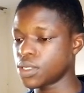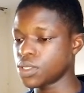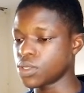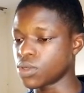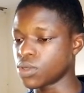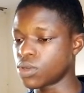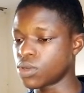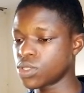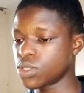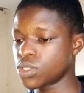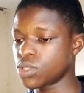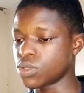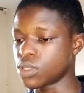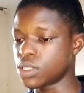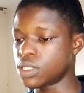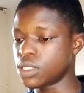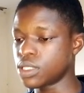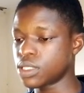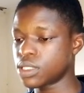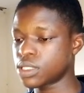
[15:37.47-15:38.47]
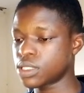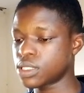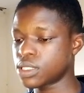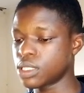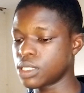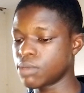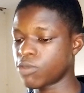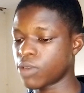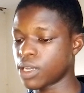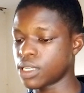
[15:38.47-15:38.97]
you go to this
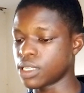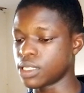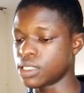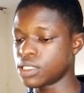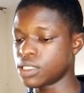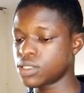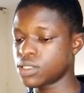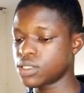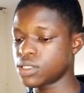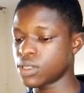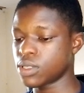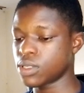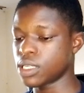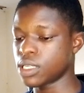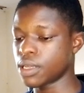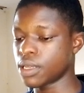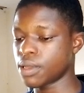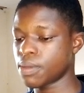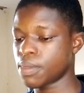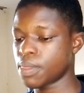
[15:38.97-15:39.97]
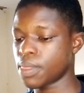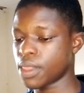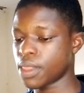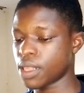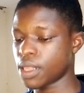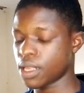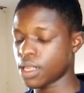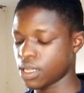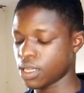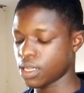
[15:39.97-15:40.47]
theme file editor here
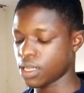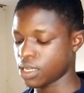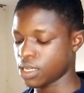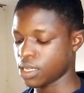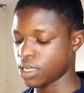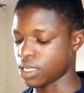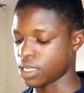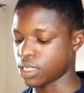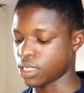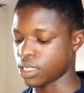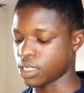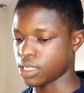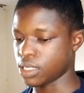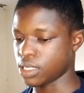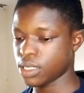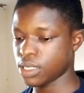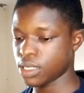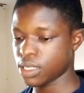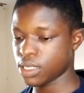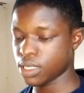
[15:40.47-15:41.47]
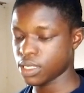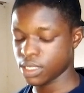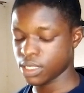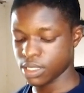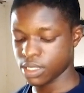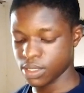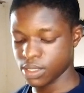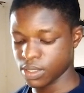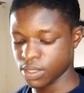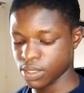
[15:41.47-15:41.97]
and
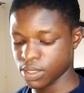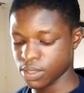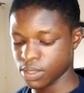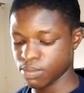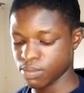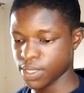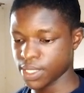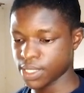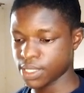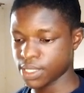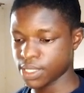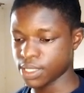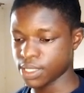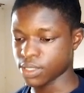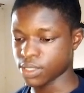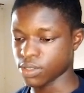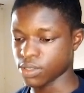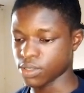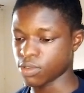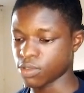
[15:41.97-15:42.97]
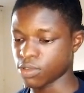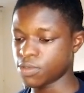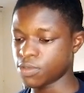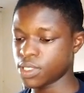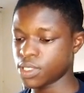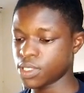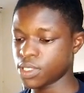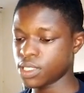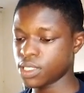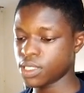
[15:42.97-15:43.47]
paste it, Ctrl V,
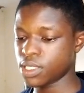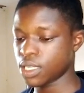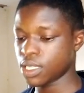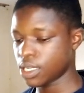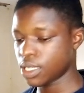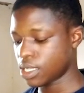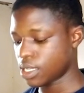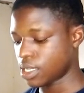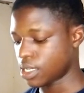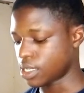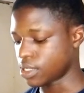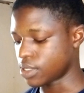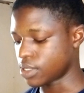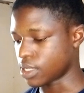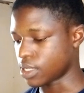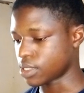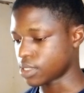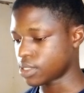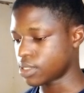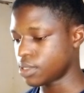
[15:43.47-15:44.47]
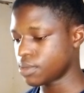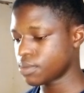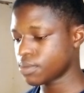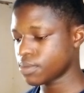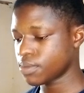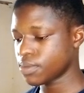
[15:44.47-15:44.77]
you can see